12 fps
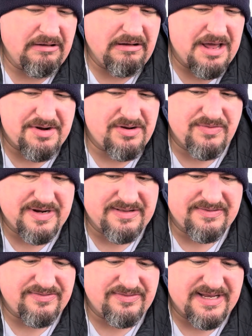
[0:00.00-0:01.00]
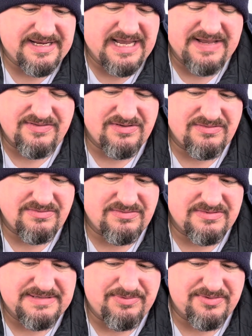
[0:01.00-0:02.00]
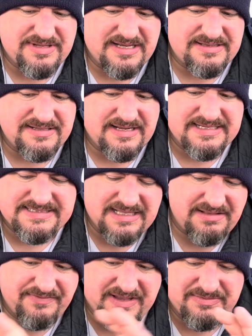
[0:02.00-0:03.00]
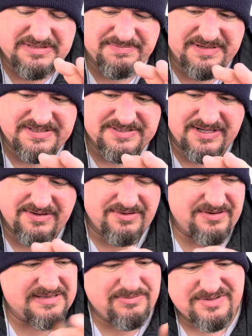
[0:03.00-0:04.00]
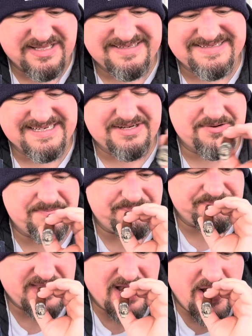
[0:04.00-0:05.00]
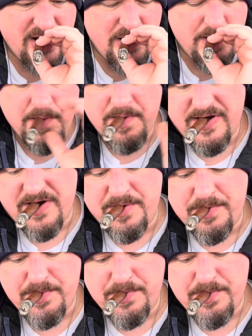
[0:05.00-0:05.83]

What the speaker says: I don't know what else they gave you, because they both had the nice cellophane with the big sticker, and they both had cedar. So